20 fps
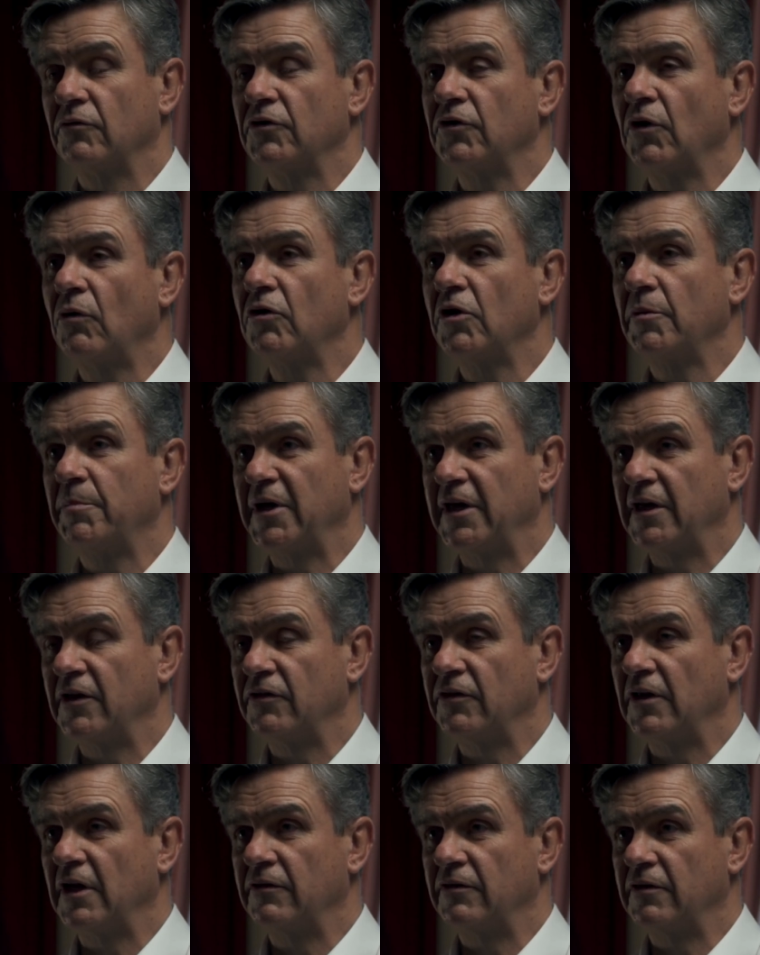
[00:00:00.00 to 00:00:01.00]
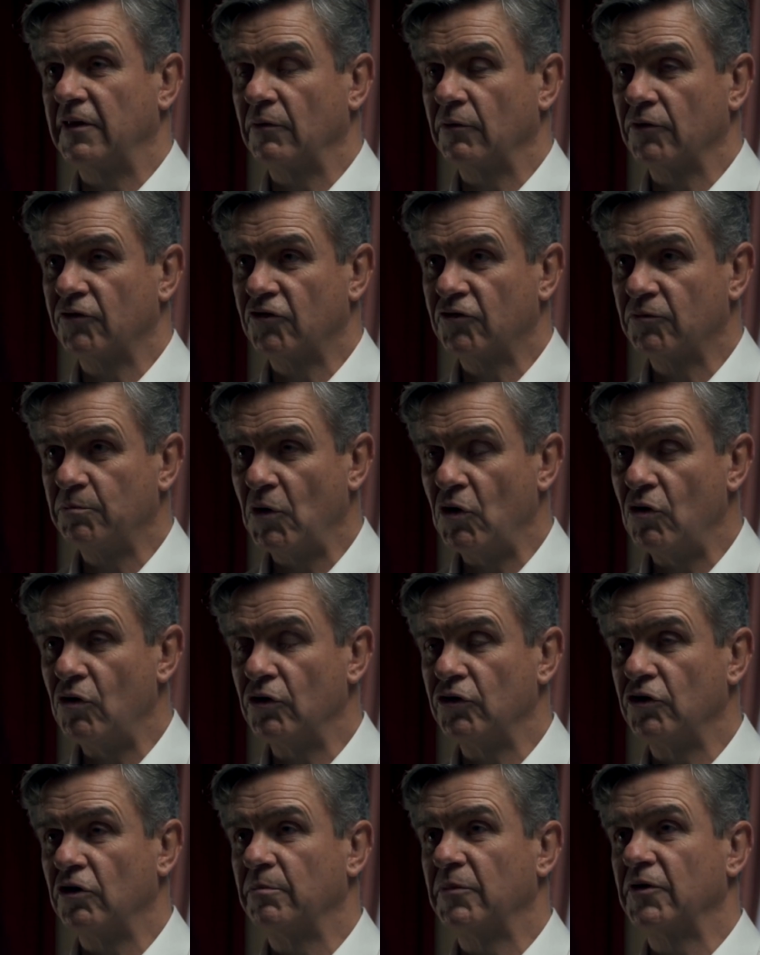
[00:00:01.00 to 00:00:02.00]
it would only be in those
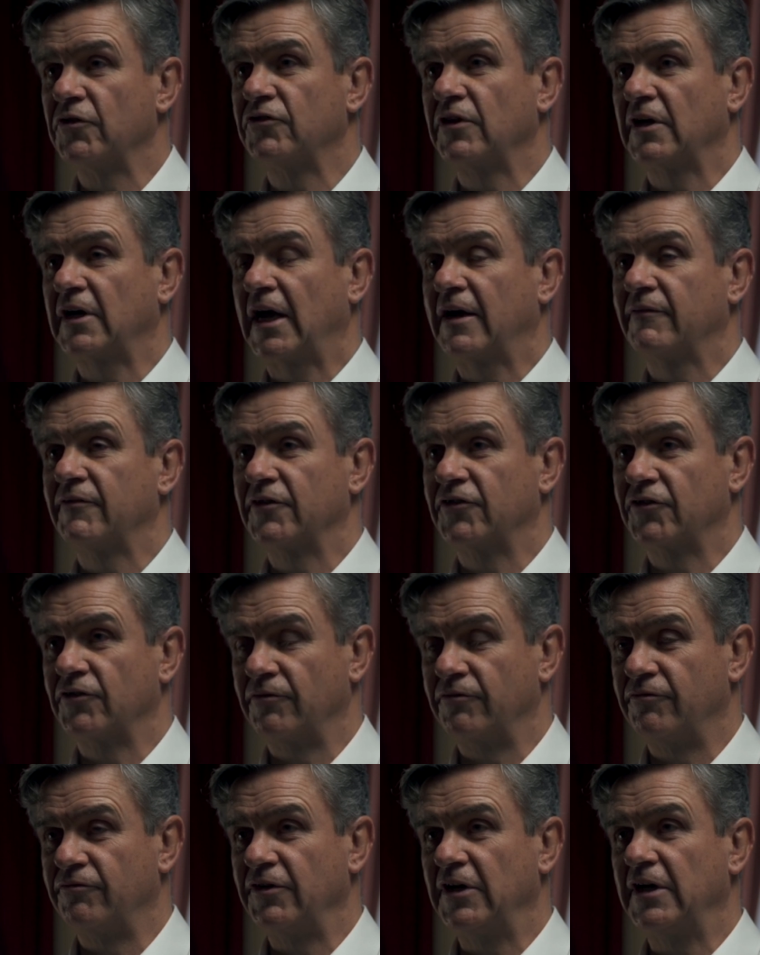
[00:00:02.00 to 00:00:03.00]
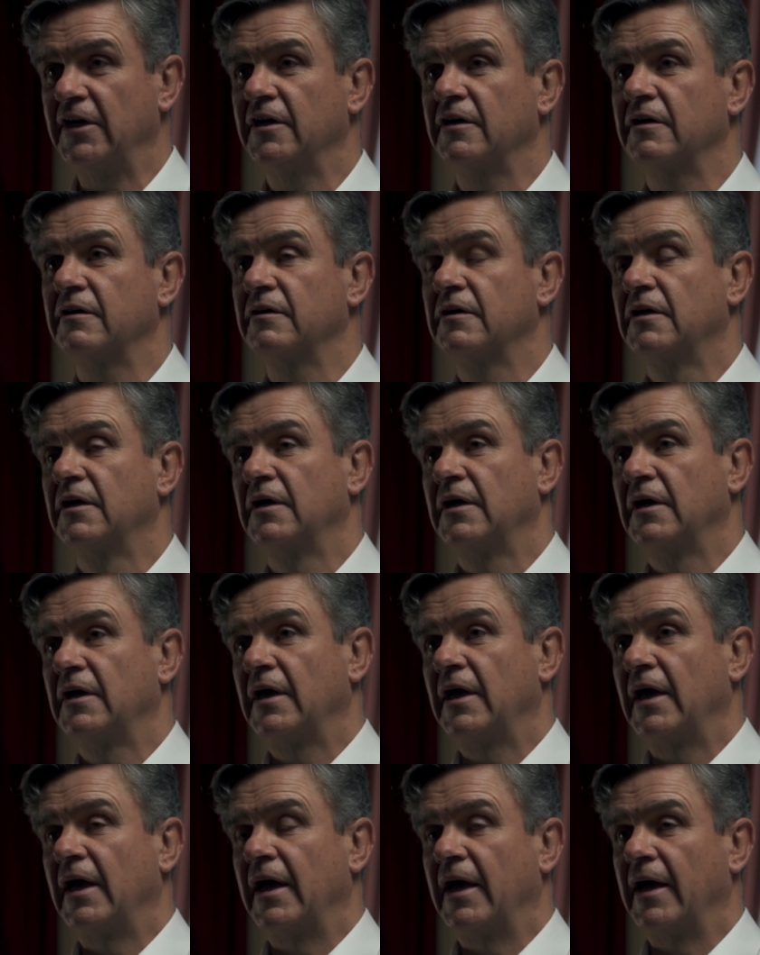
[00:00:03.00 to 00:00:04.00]
small numbers that have a severe
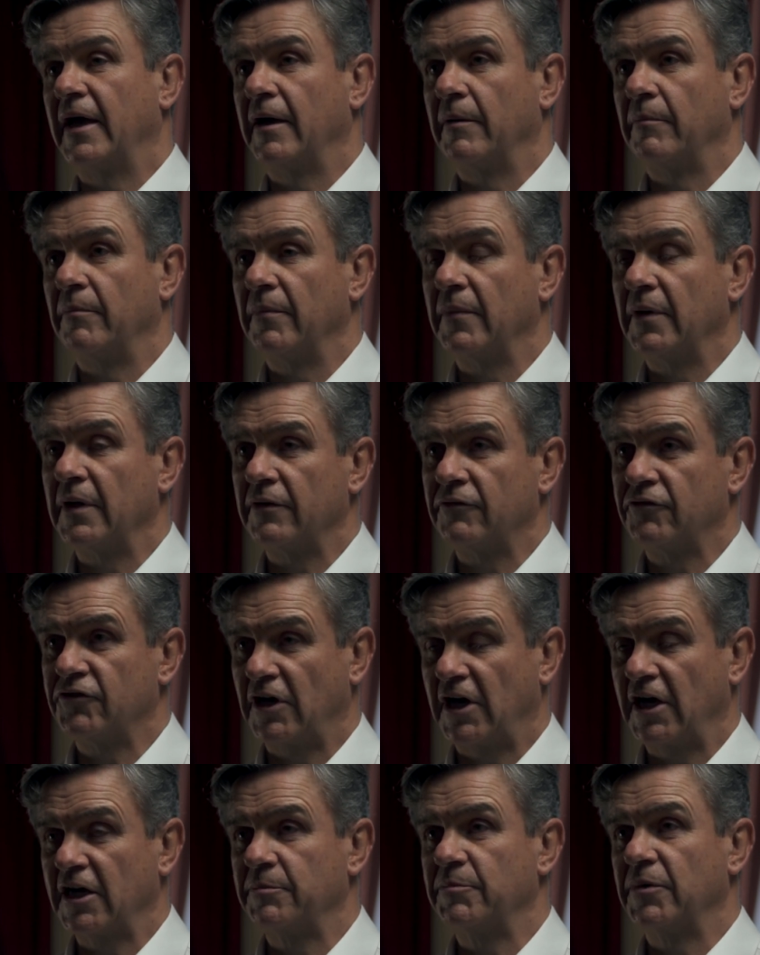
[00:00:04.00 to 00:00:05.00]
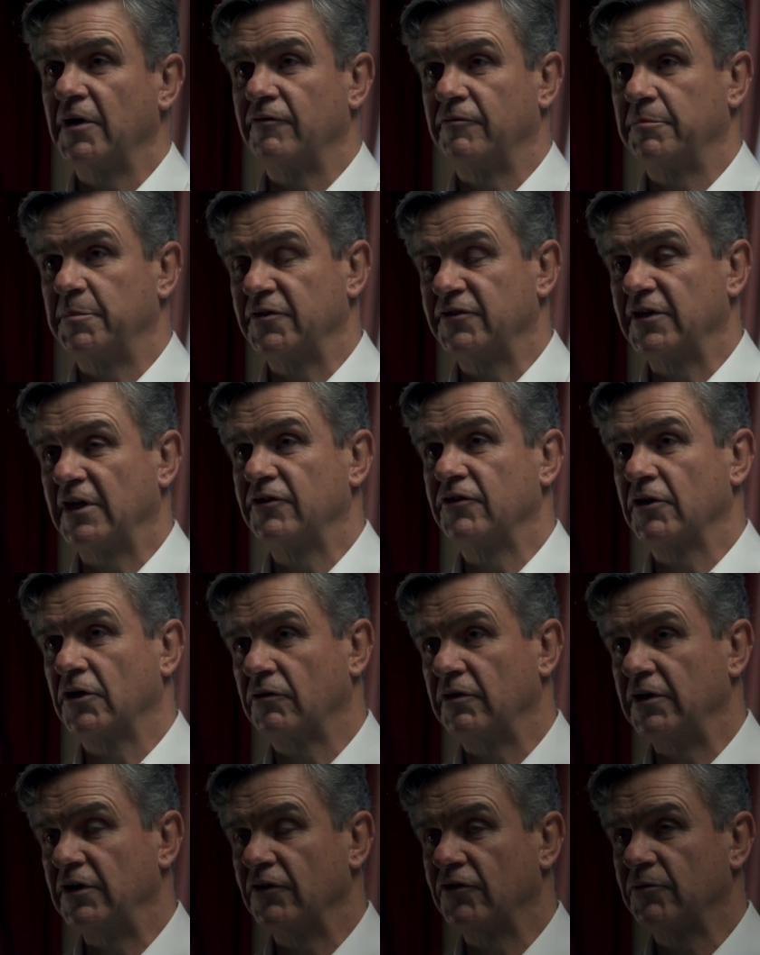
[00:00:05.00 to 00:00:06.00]
type of placenta
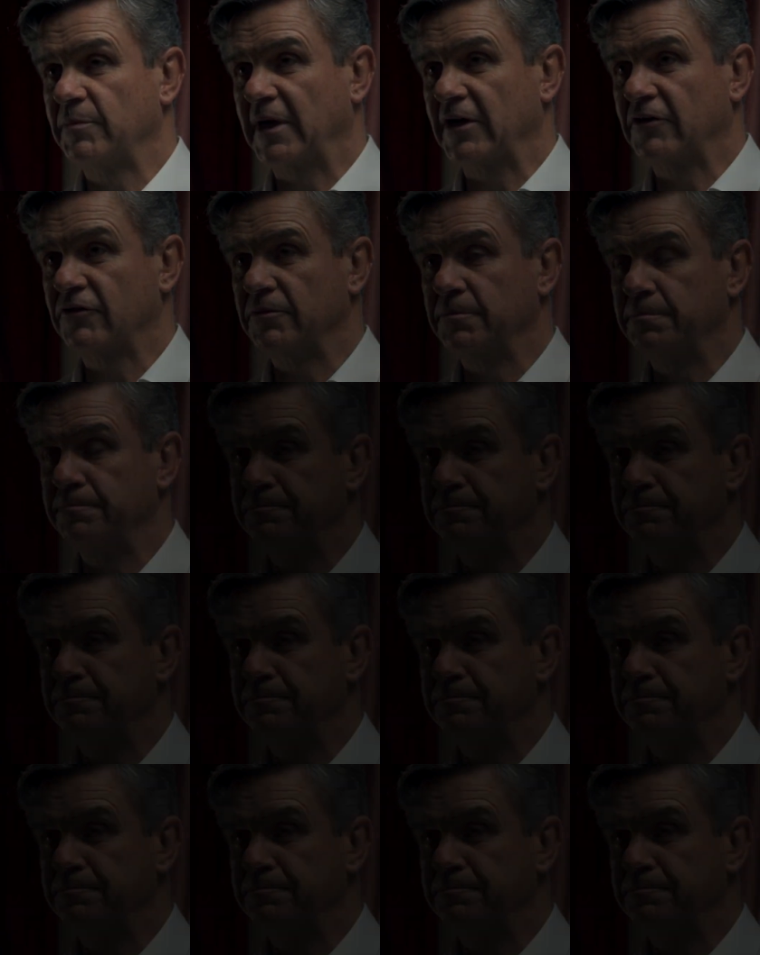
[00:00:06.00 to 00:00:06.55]
accreta spectrum.